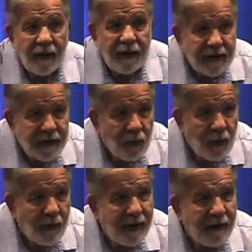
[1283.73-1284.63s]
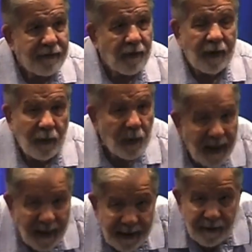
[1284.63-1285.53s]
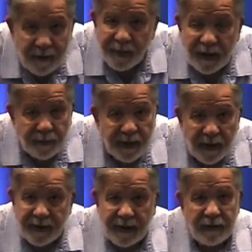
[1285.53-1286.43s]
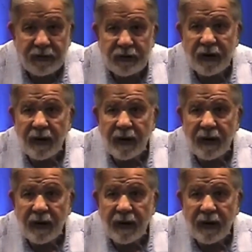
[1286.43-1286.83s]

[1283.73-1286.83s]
This is what we're here for. We're not here to build buildings.